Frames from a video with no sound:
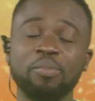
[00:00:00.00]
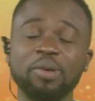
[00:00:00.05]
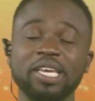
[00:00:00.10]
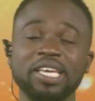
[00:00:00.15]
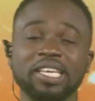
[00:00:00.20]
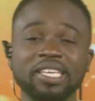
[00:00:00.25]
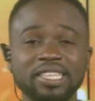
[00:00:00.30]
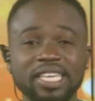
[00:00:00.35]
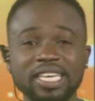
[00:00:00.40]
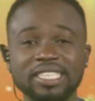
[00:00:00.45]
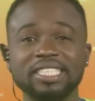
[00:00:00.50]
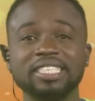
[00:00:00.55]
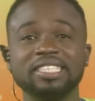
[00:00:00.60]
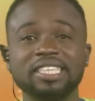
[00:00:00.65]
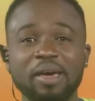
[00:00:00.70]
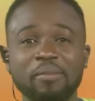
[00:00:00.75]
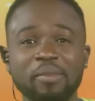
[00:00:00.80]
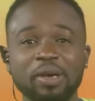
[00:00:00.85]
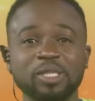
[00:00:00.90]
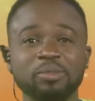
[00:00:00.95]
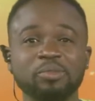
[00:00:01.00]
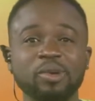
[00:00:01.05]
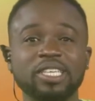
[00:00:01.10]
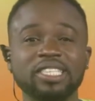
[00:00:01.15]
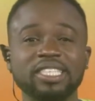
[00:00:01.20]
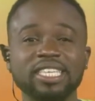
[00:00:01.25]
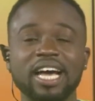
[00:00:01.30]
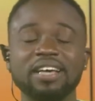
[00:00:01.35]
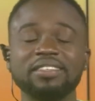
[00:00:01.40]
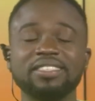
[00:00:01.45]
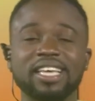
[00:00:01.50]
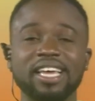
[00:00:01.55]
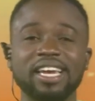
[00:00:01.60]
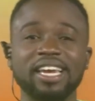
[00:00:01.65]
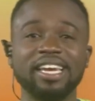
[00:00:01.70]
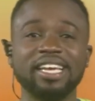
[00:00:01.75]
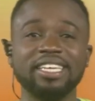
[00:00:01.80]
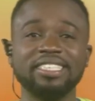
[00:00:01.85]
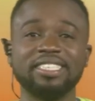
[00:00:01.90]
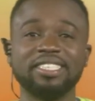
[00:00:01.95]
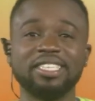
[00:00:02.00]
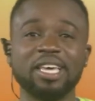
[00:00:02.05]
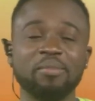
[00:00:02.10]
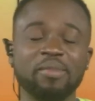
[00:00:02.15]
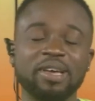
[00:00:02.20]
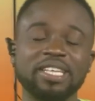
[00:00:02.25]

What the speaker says: This is MX Bricks Lifestyle and Entertainment.